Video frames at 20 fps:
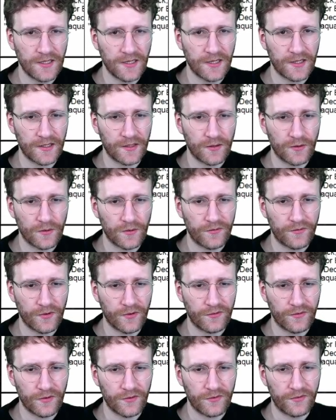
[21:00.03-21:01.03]
I go for
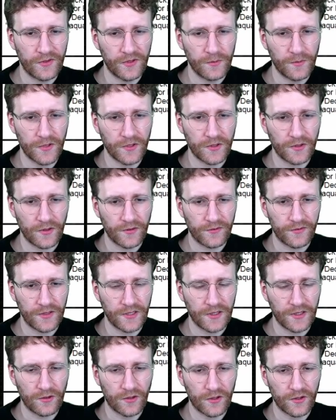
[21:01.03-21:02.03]
fulfillment of the
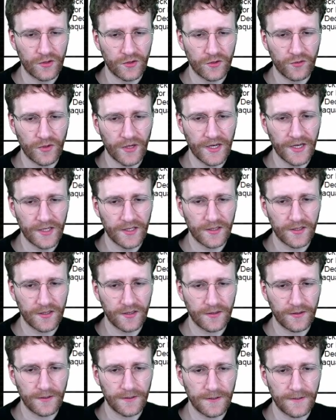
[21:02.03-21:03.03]

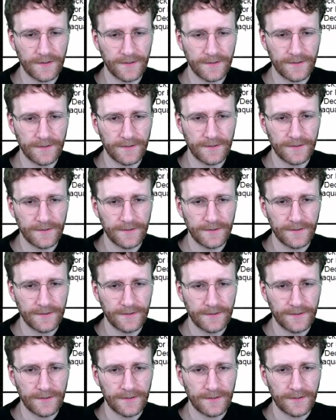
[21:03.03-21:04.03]
contract.
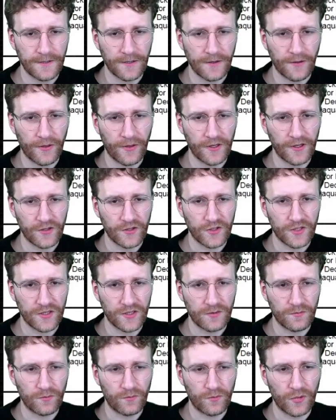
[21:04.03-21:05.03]
I think I
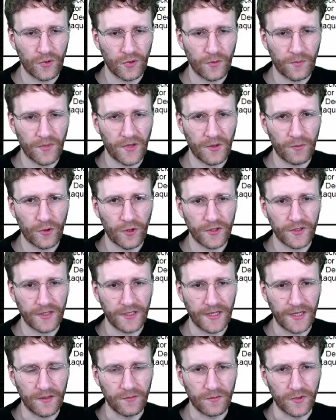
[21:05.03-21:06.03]
just blow up their board
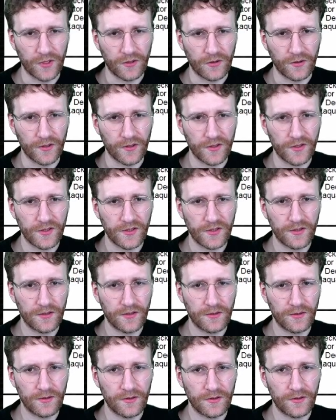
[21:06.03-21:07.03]
again
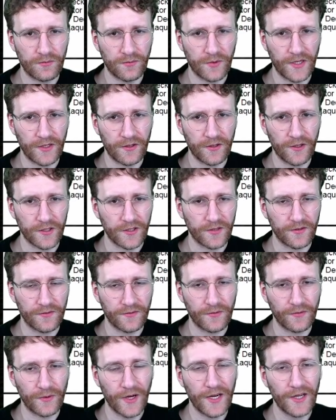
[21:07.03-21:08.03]
because why not?
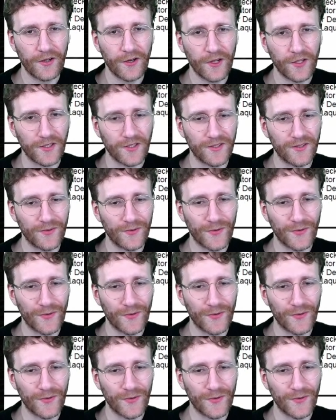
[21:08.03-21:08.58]
Why not?